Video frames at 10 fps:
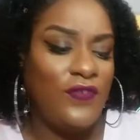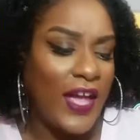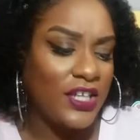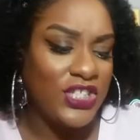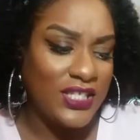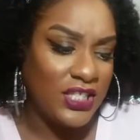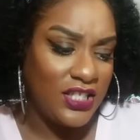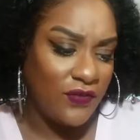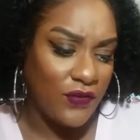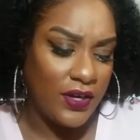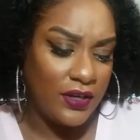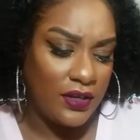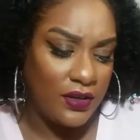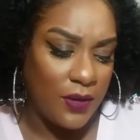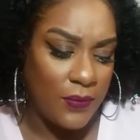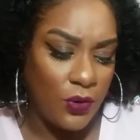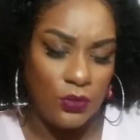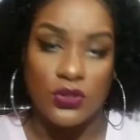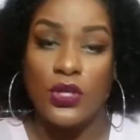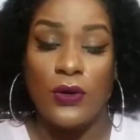fat. She has a different
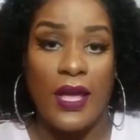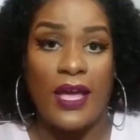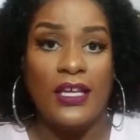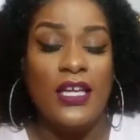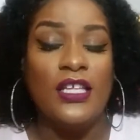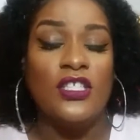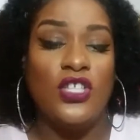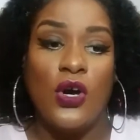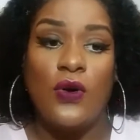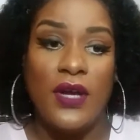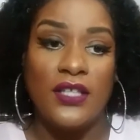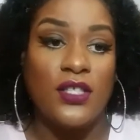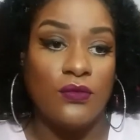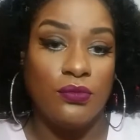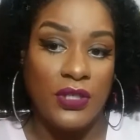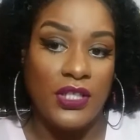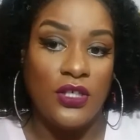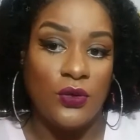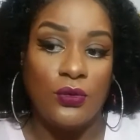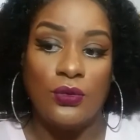approach, okay? So it's
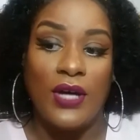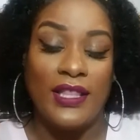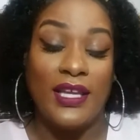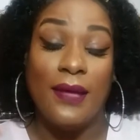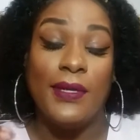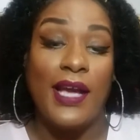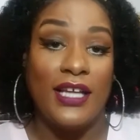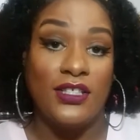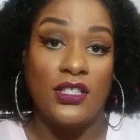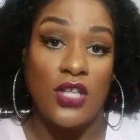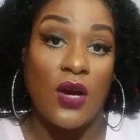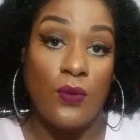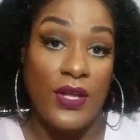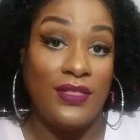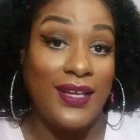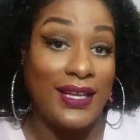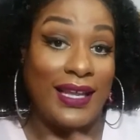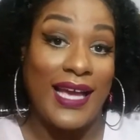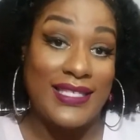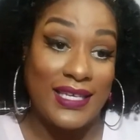really cool. I think I'm going to actually start with the
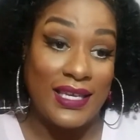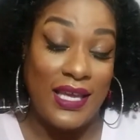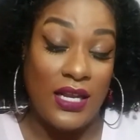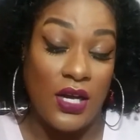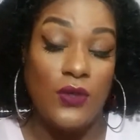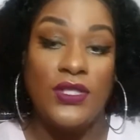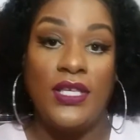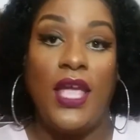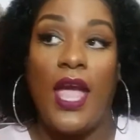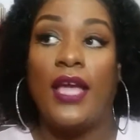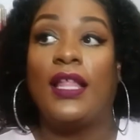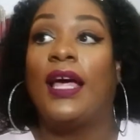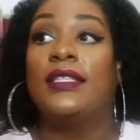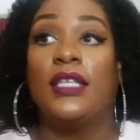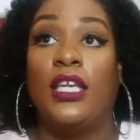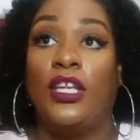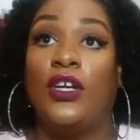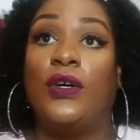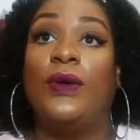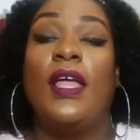classic keto, CK, classic
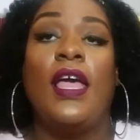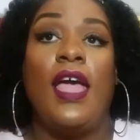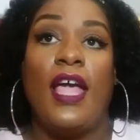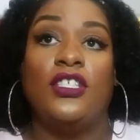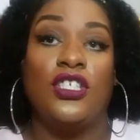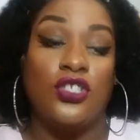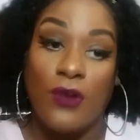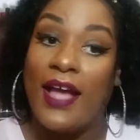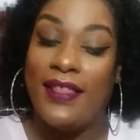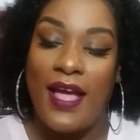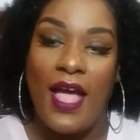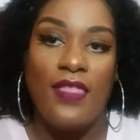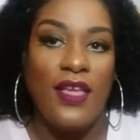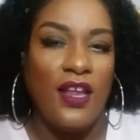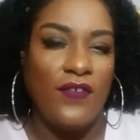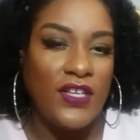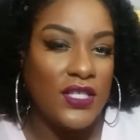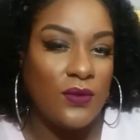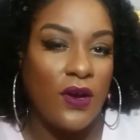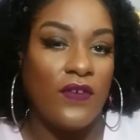keto, and just try that, and then if it
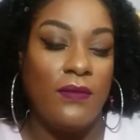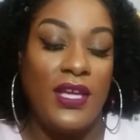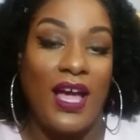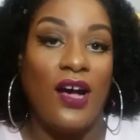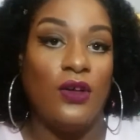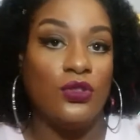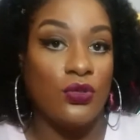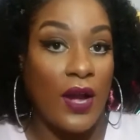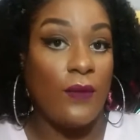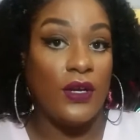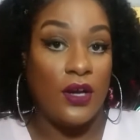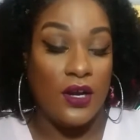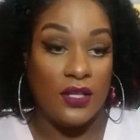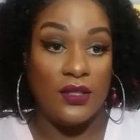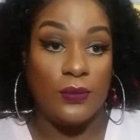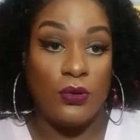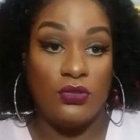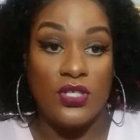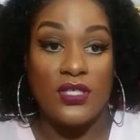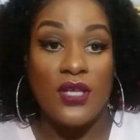doesn't work for me, I'll try one of her other
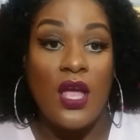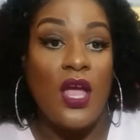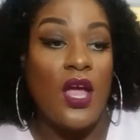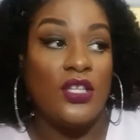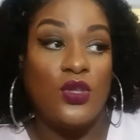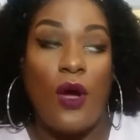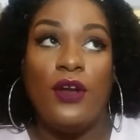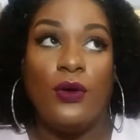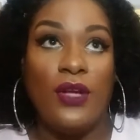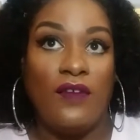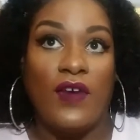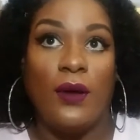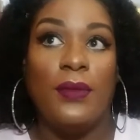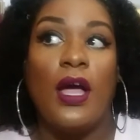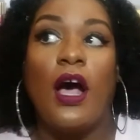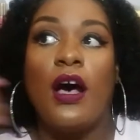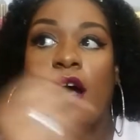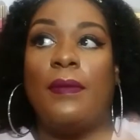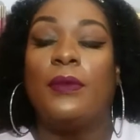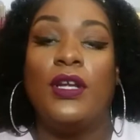approaches so I don't give up.
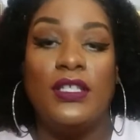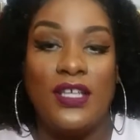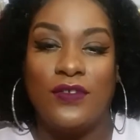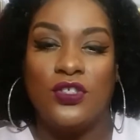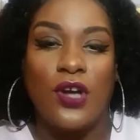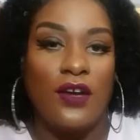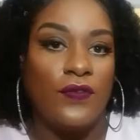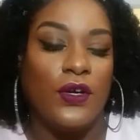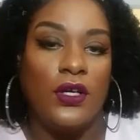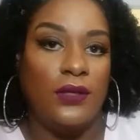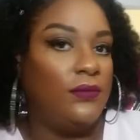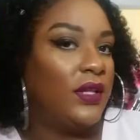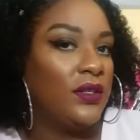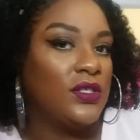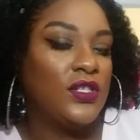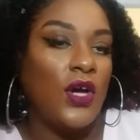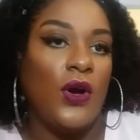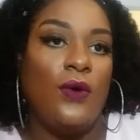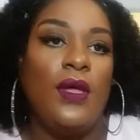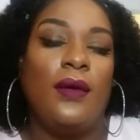I'm going to definitely try for a good month or
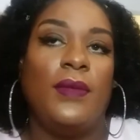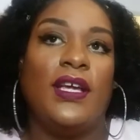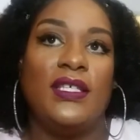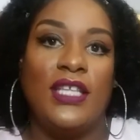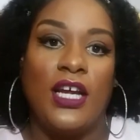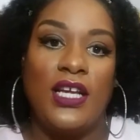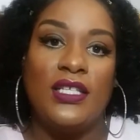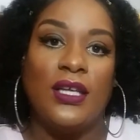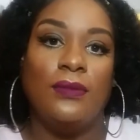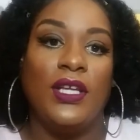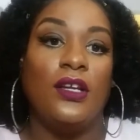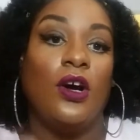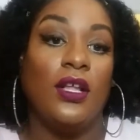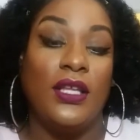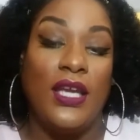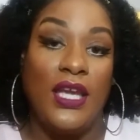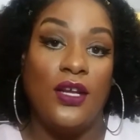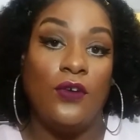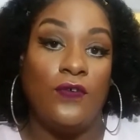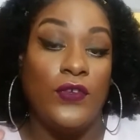so, because there is something called the
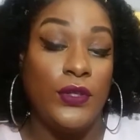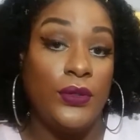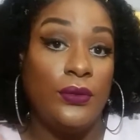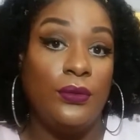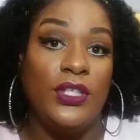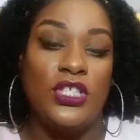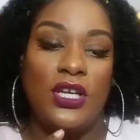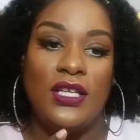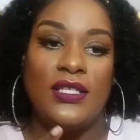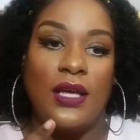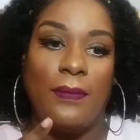keto flu, which is